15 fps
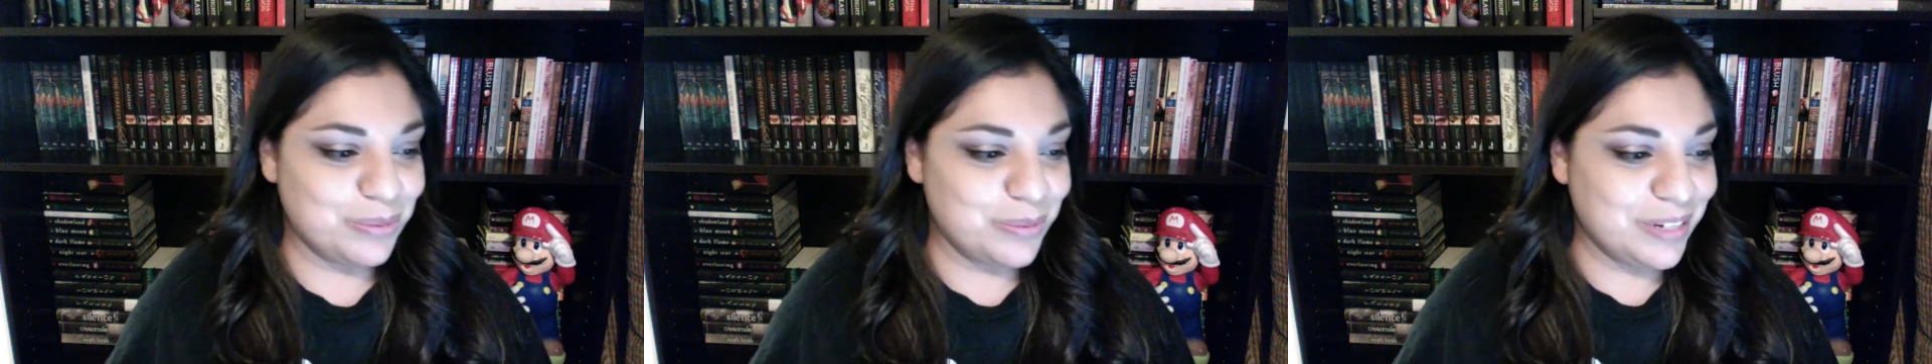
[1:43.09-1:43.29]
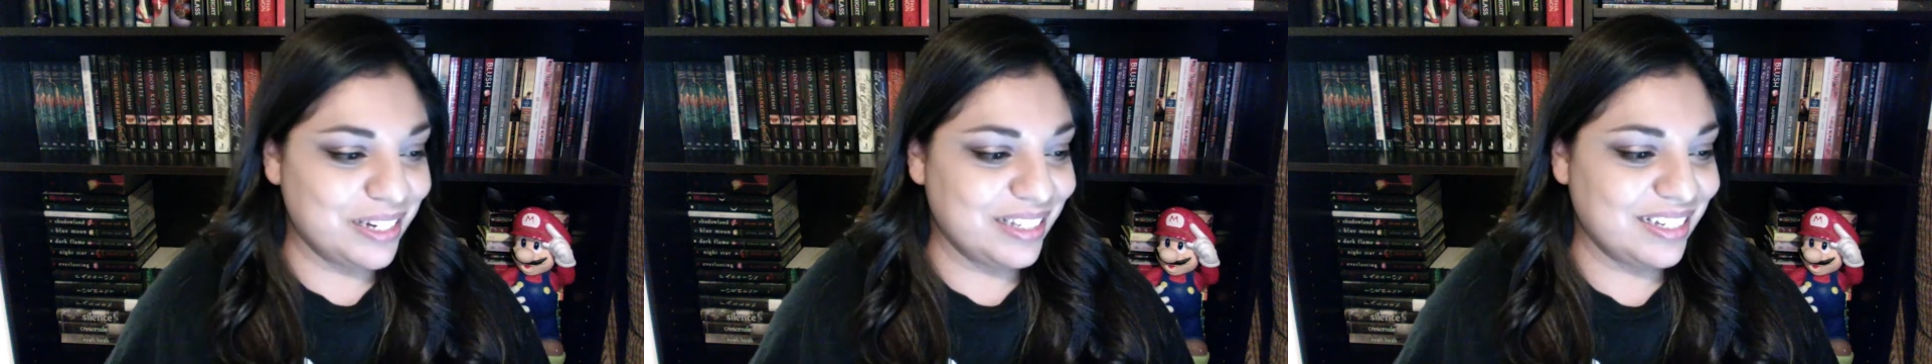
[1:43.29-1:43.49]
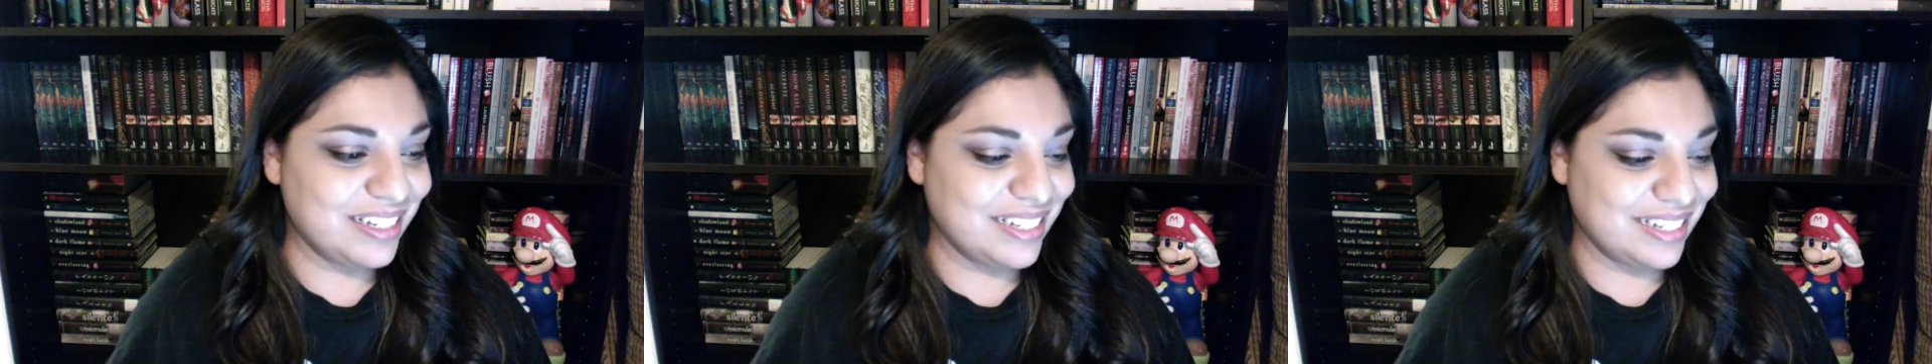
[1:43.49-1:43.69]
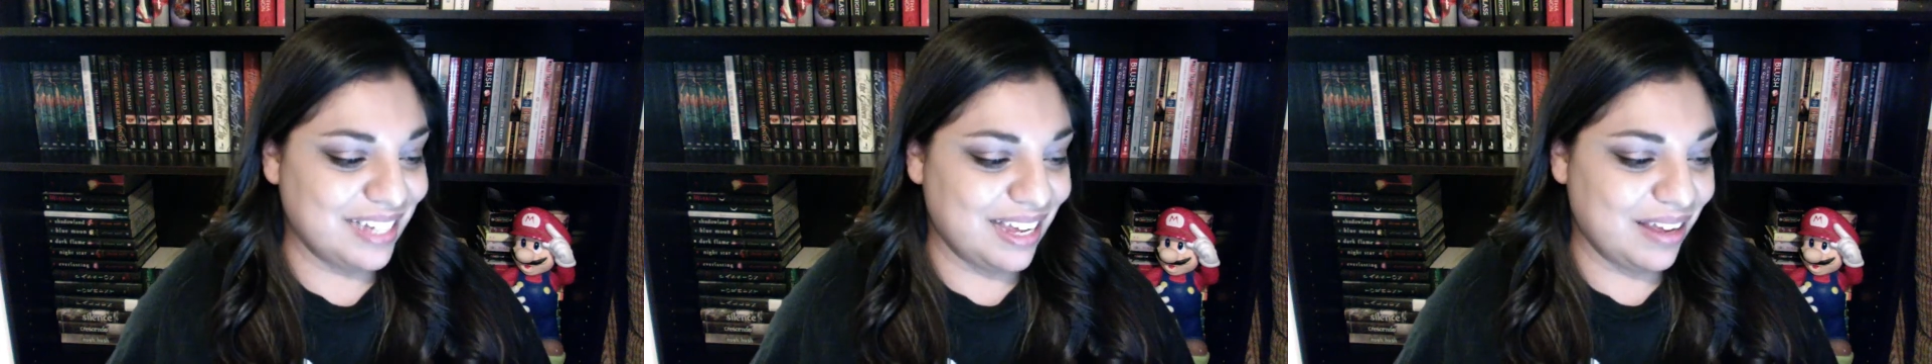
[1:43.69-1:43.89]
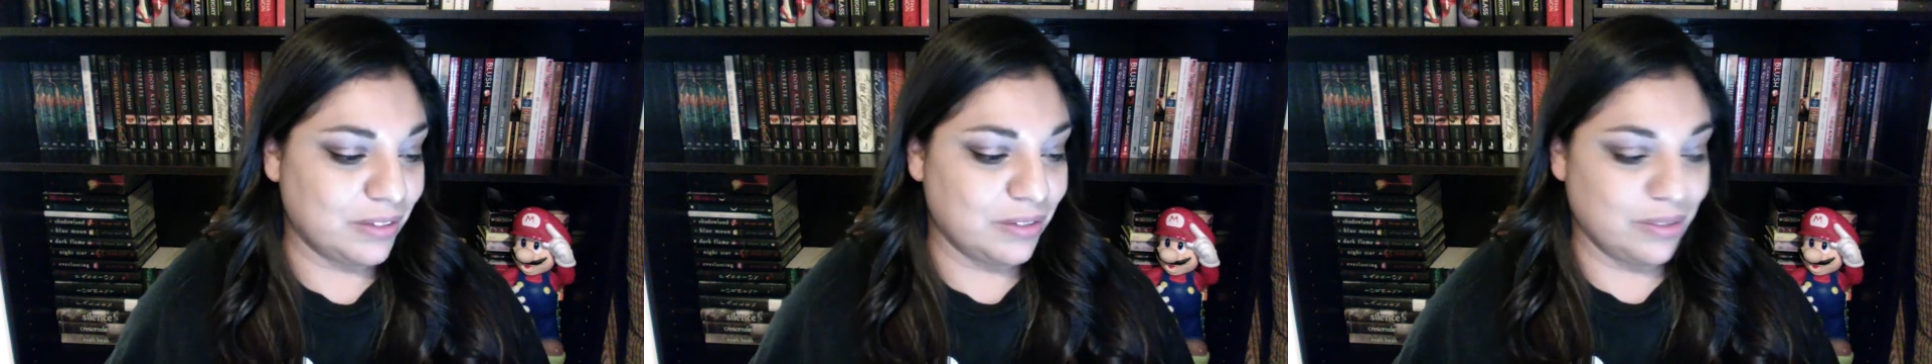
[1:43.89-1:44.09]
read this
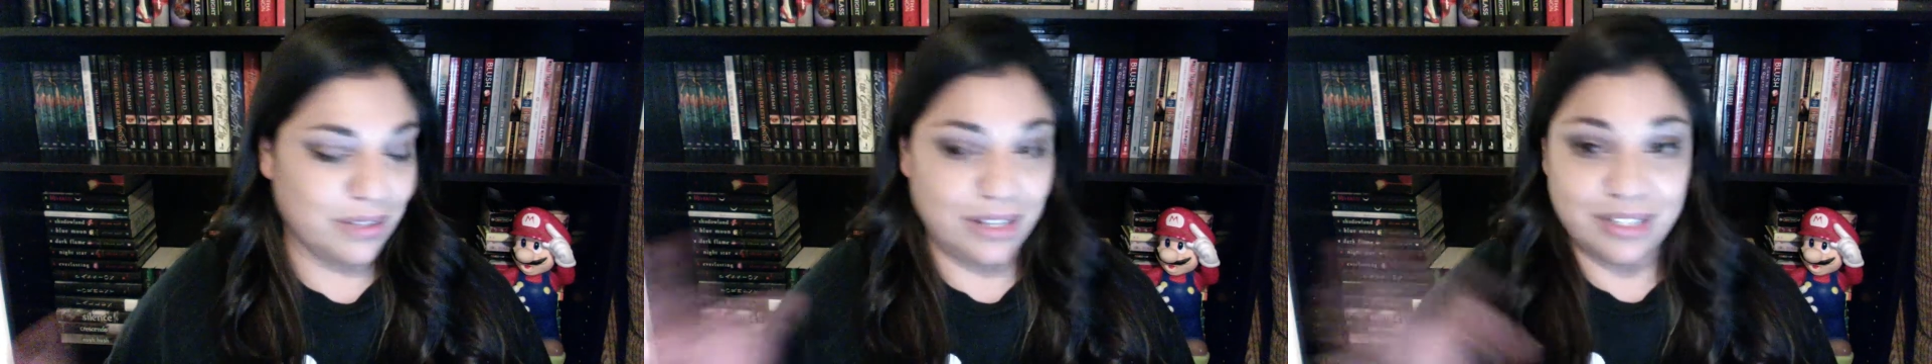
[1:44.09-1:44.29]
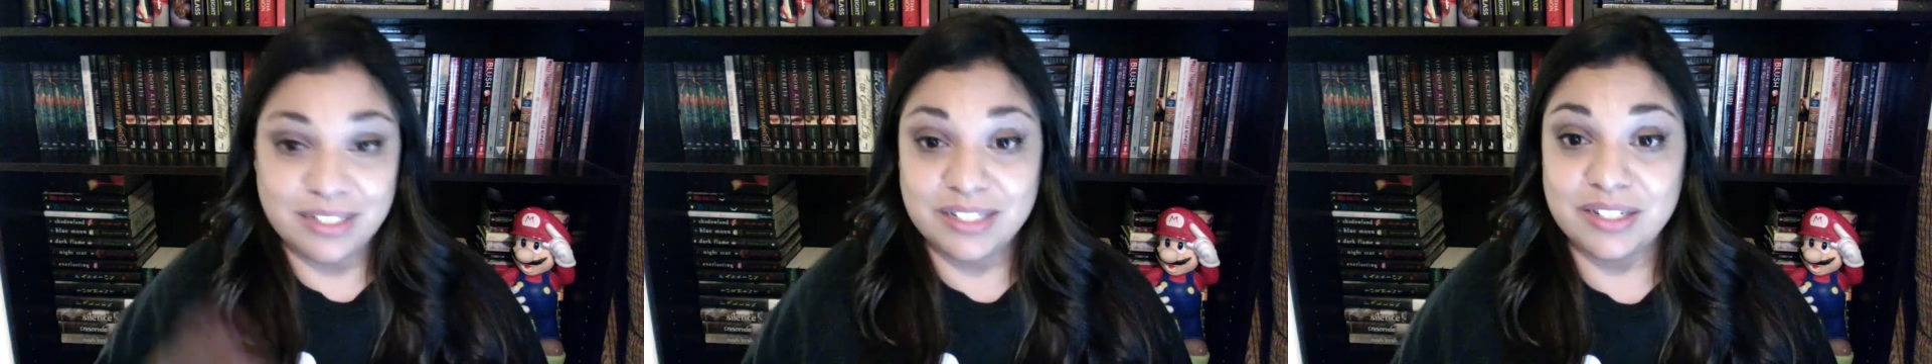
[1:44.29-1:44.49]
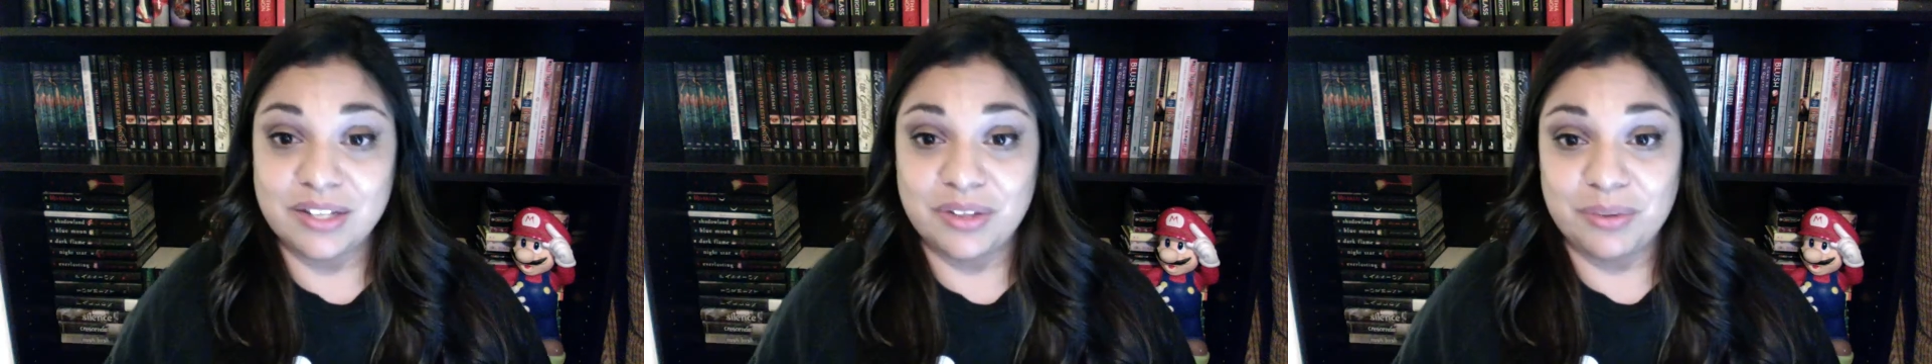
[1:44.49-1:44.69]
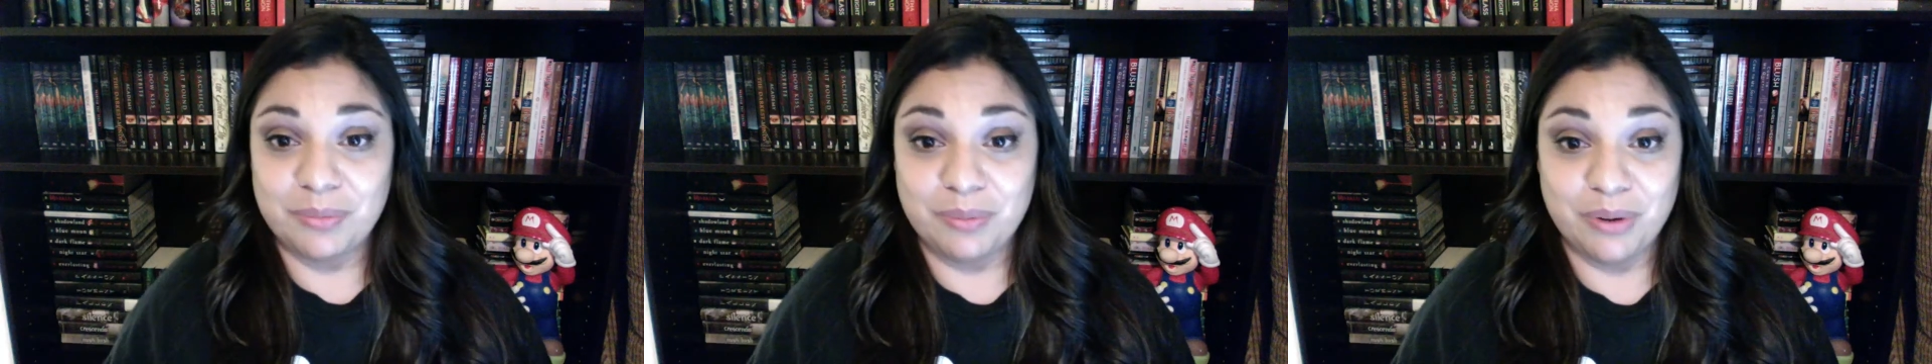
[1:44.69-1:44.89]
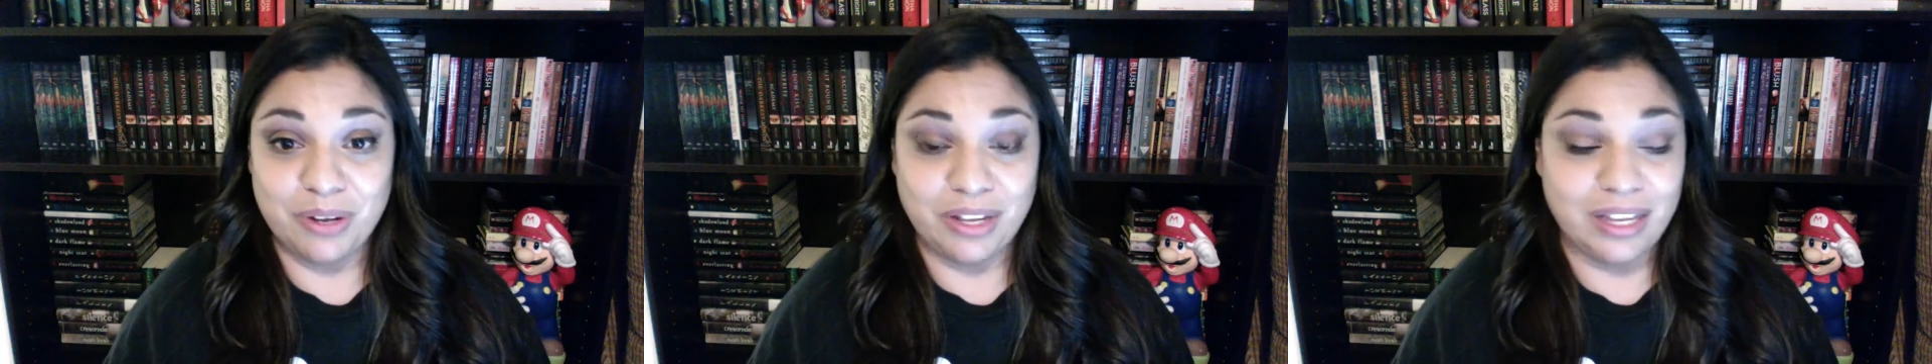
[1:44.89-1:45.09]
yet. So that is another
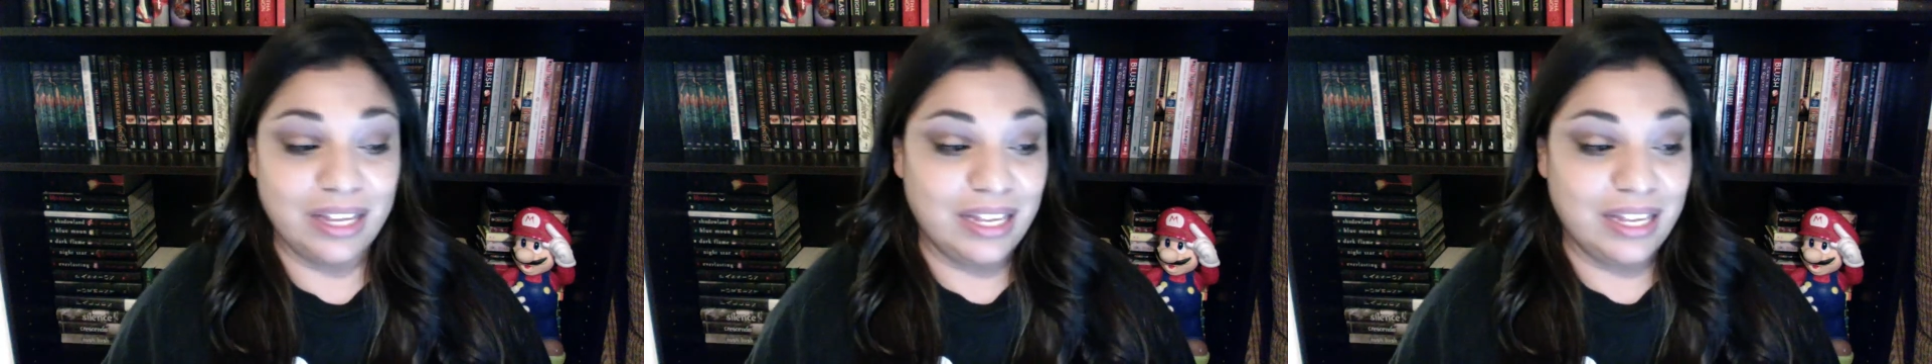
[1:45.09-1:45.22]
book